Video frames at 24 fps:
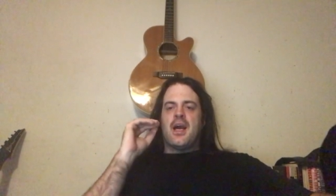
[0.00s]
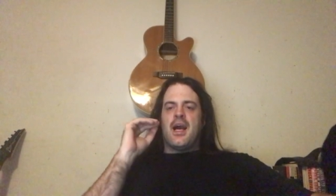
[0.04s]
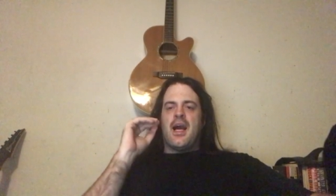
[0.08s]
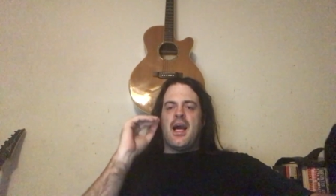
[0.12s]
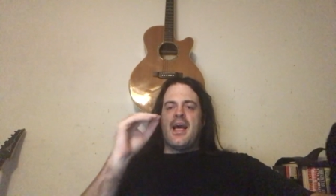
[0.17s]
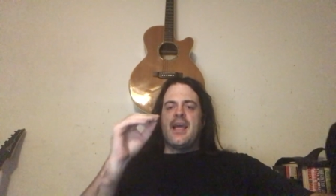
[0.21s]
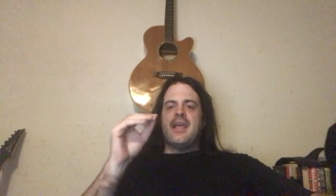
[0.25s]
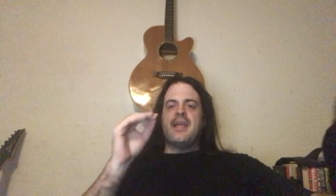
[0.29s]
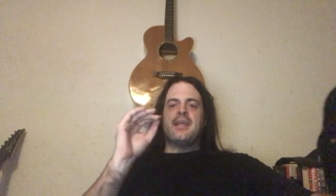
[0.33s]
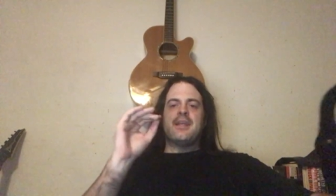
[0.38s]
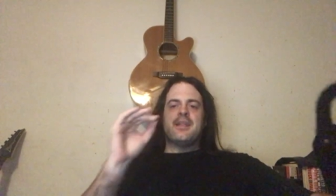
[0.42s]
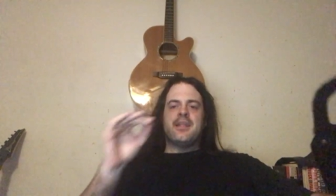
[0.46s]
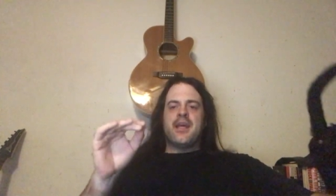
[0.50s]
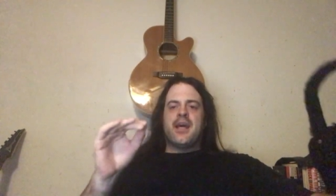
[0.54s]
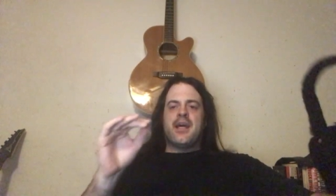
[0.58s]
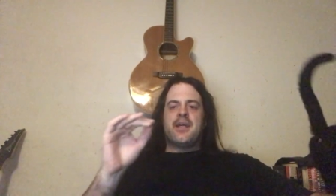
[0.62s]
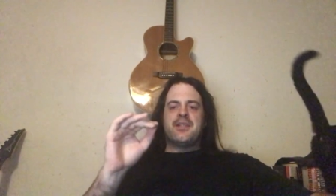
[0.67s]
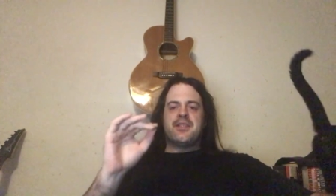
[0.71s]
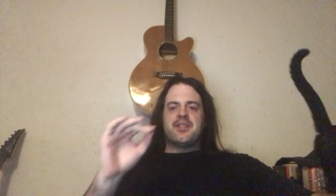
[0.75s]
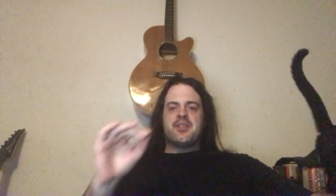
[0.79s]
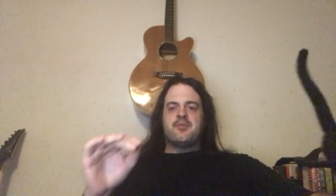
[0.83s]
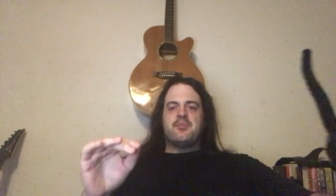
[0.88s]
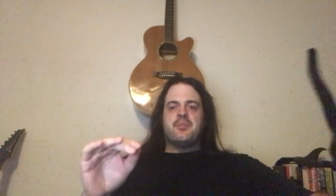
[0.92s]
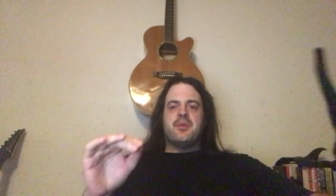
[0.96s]
I
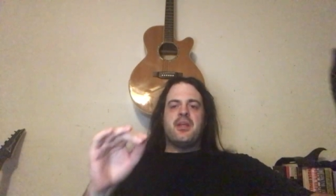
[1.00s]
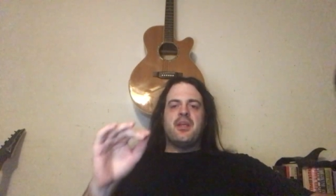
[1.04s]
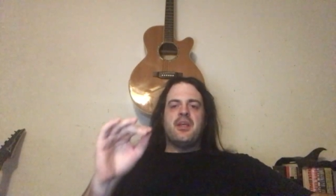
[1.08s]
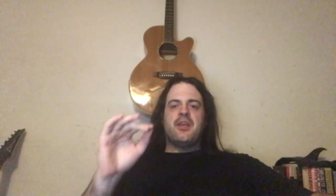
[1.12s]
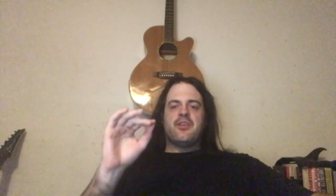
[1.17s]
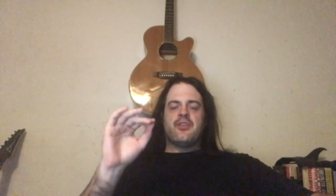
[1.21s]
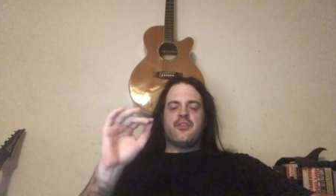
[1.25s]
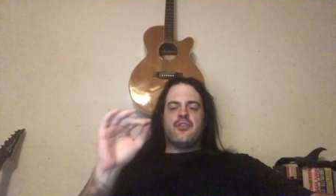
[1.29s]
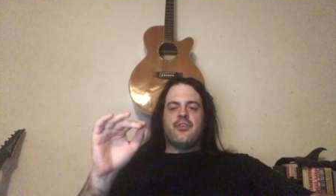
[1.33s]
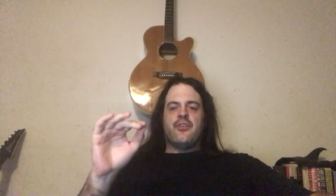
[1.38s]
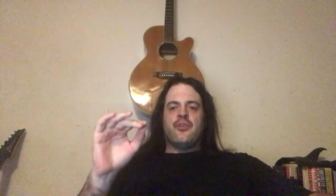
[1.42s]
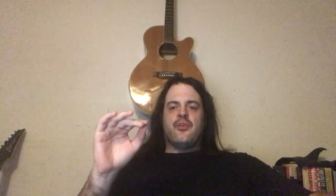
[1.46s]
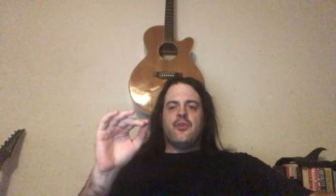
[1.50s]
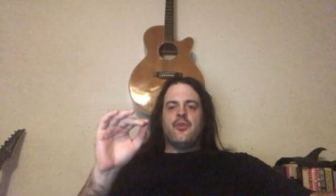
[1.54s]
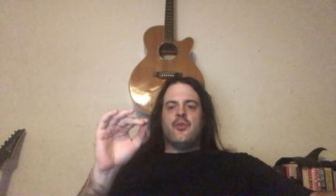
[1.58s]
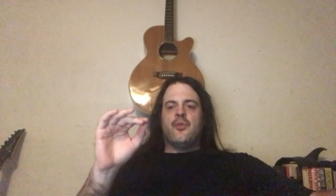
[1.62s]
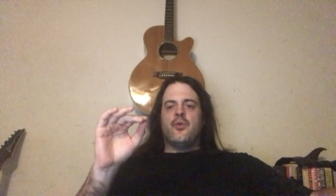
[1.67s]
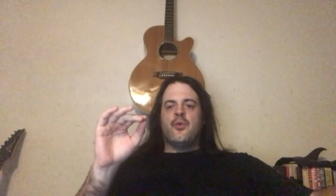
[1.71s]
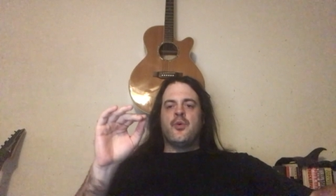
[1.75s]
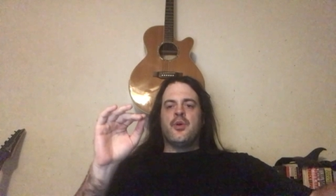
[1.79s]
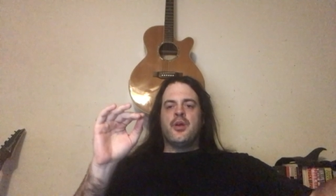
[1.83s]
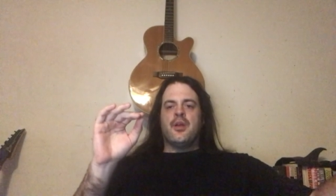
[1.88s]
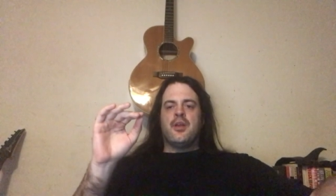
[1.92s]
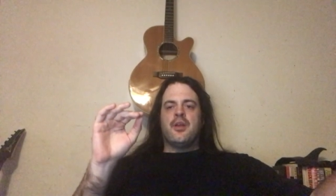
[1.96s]
cannot speak
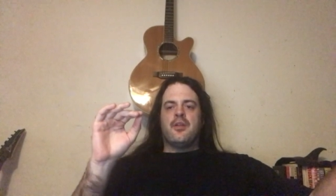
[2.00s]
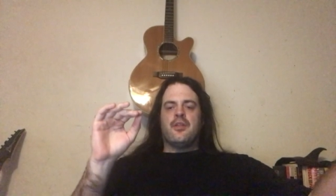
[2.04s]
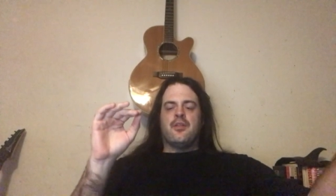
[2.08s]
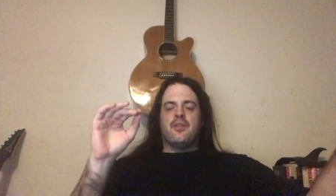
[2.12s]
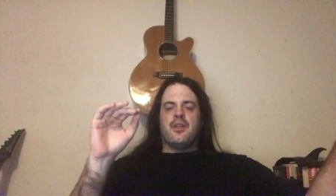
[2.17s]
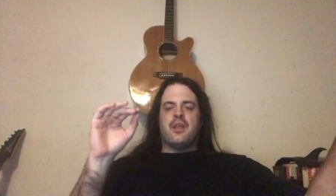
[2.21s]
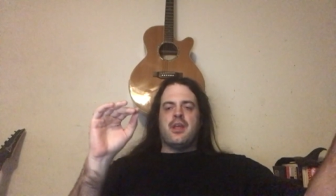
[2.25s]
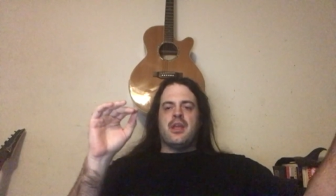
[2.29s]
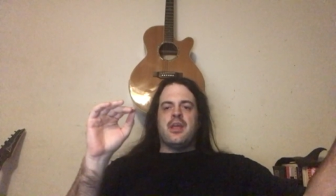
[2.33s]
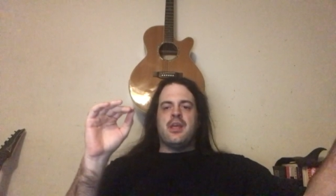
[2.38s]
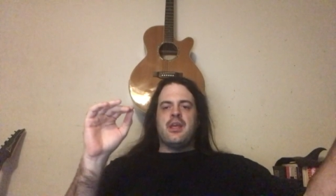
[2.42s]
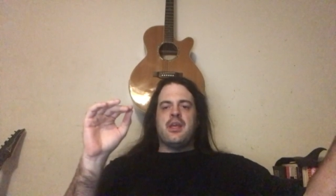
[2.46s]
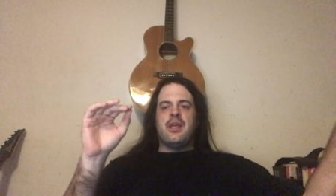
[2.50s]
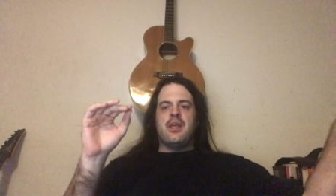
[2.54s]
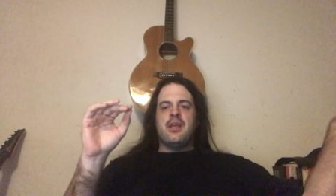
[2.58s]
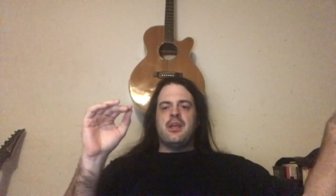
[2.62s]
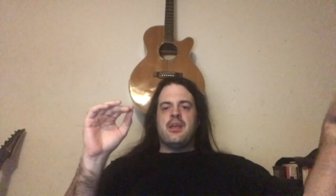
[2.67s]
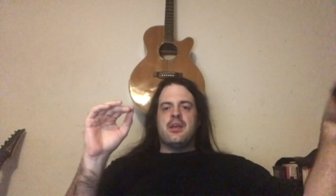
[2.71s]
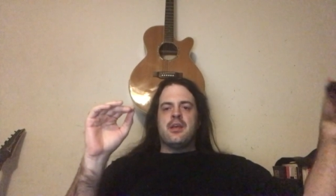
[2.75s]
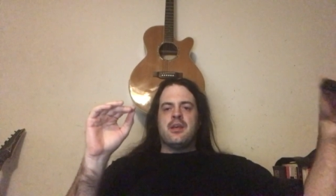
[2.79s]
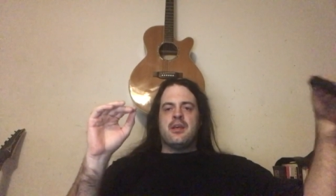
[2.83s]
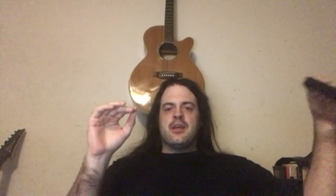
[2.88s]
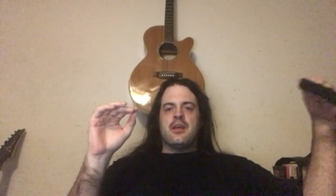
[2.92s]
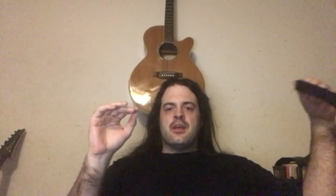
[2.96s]
to the
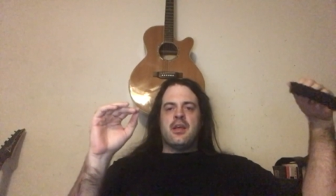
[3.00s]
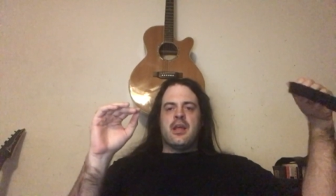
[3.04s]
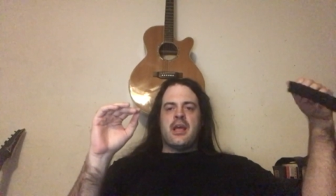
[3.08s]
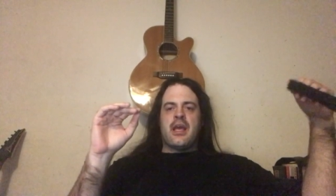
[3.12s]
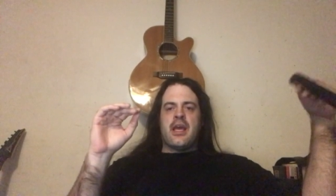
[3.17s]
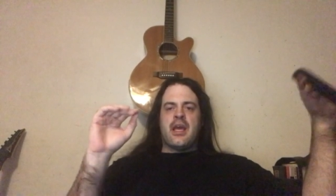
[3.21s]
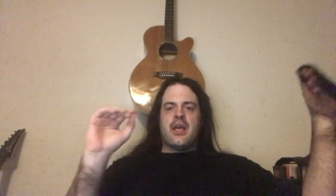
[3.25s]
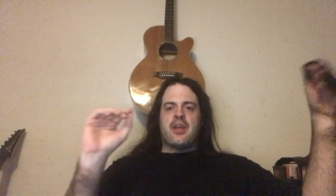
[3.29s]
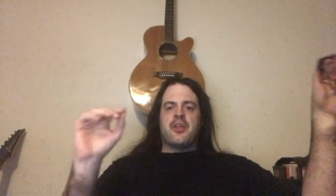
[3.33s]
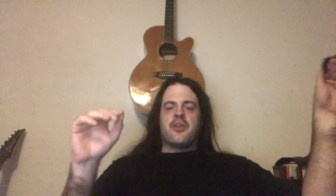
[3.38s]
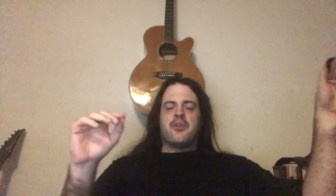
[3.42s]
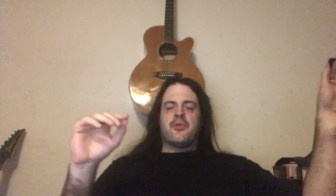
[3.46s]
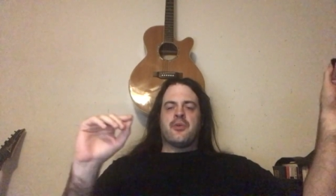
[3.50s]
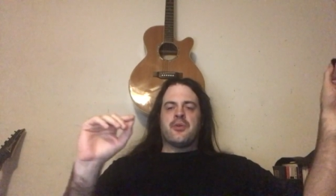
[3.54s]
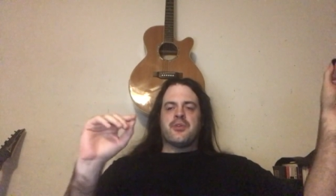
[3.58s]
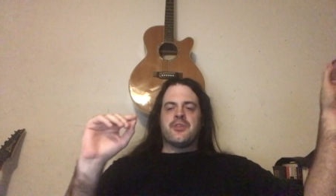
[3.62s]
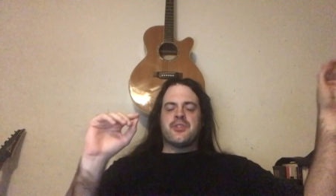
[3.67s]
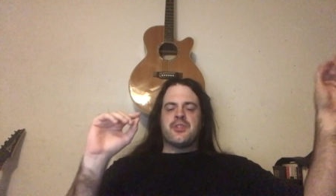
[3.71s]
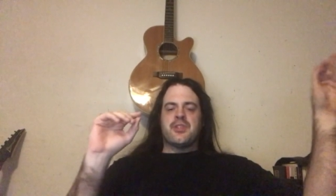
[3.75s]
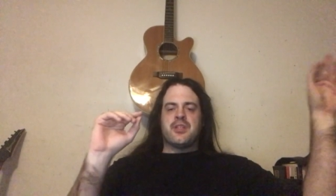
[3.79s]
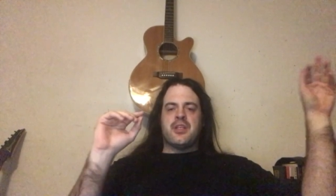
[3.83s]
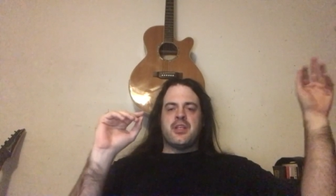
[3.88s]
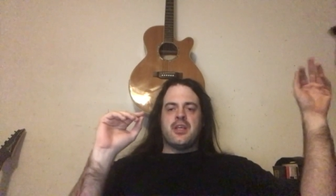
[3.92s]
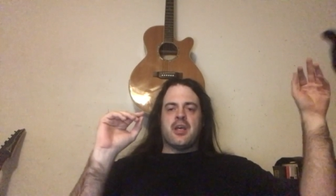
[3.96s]

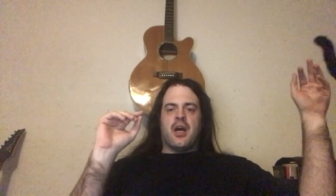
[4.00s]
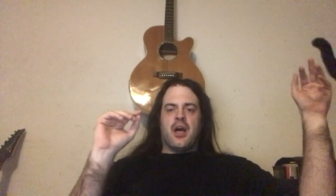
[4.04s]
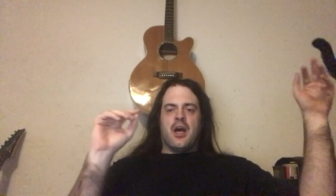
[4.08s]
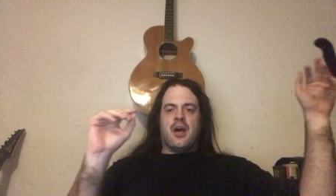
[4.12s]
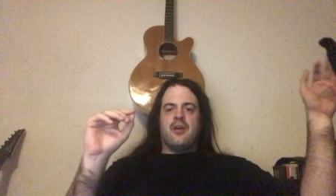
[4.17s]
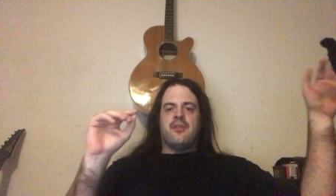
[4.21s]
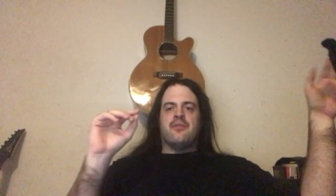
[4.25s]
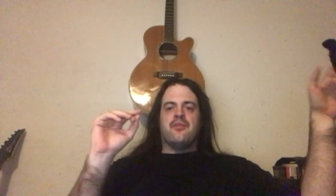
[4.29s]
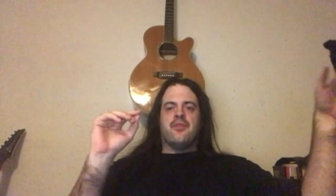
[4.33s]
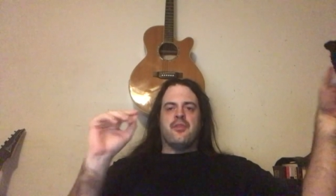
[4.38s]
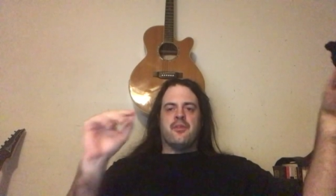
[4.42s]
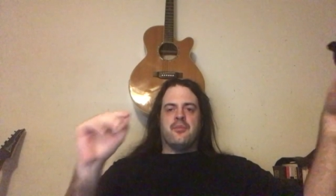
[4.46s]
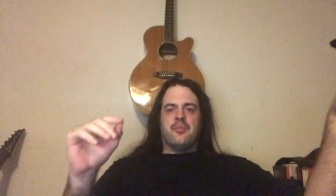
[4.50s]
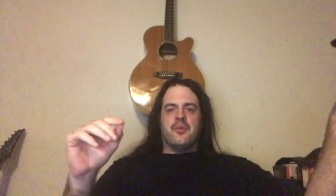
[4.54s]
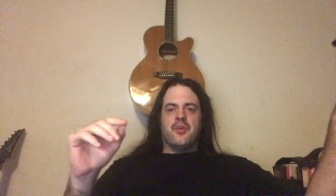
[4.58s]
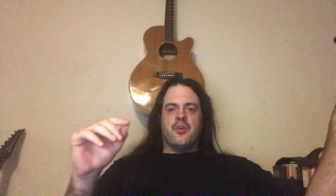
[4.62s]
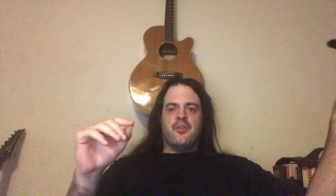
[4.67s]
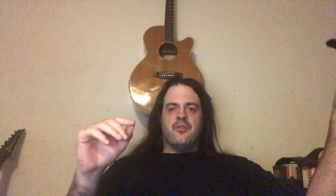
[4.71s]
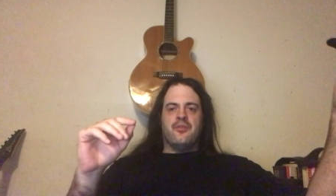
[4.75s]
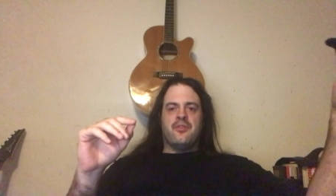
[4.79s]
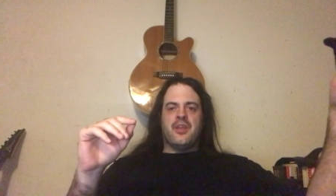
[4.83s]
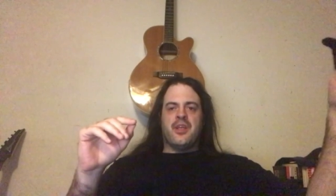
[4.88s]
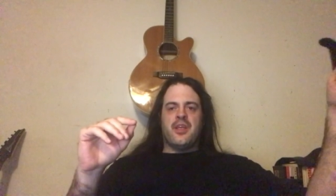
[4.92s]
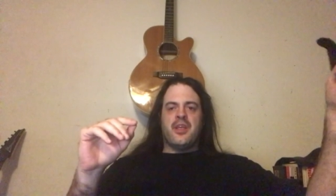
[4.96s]
accuracy of the
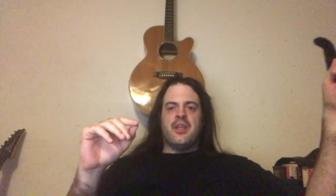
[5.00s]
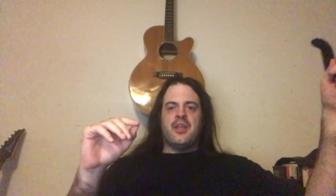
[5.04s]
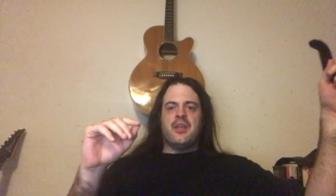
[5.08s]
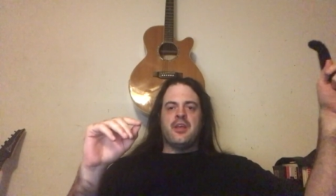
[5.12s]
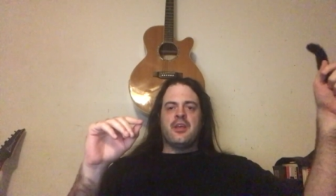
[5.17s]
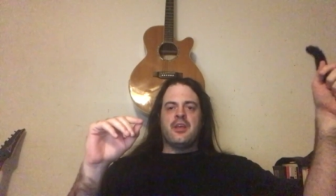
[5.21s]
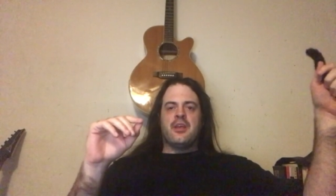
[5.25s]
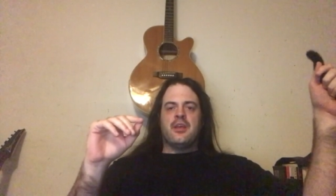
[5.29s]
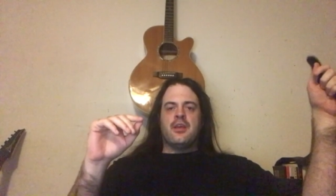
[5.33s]
movie